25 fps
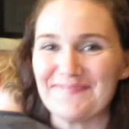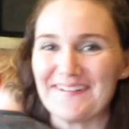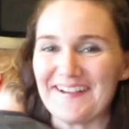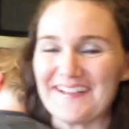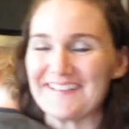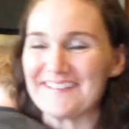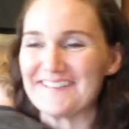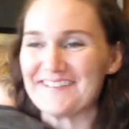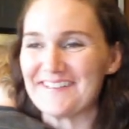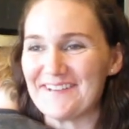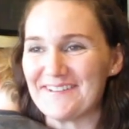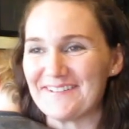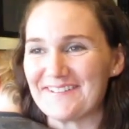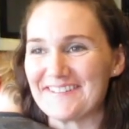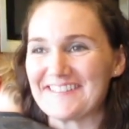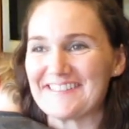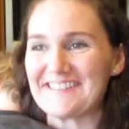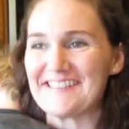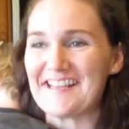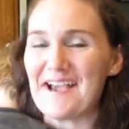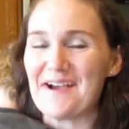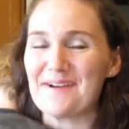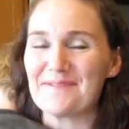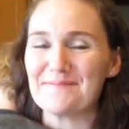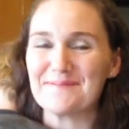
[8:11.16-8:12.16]
My dough has
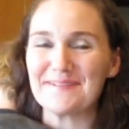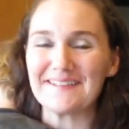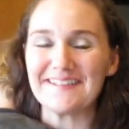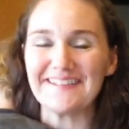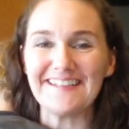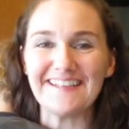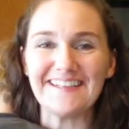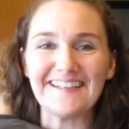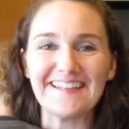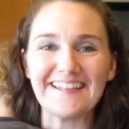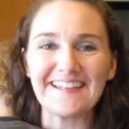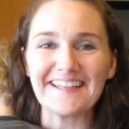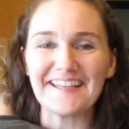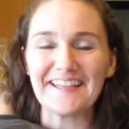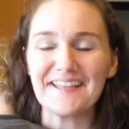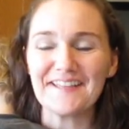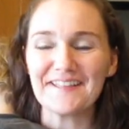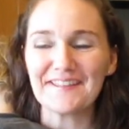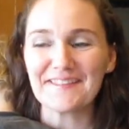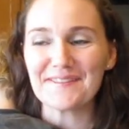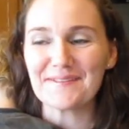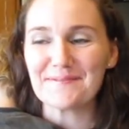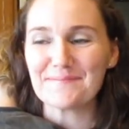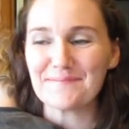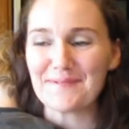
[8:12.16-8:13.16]
now been kneading
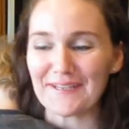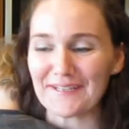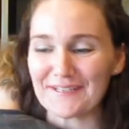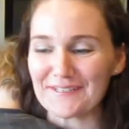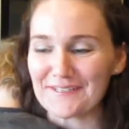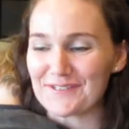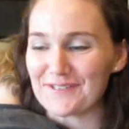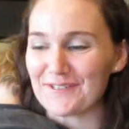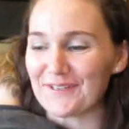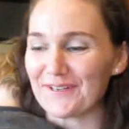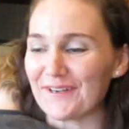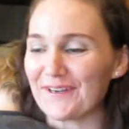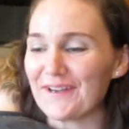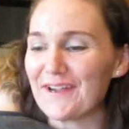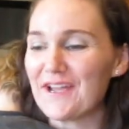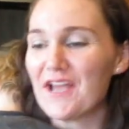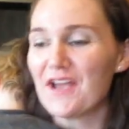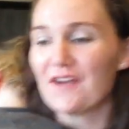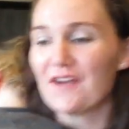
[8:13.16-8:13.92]
in the mixer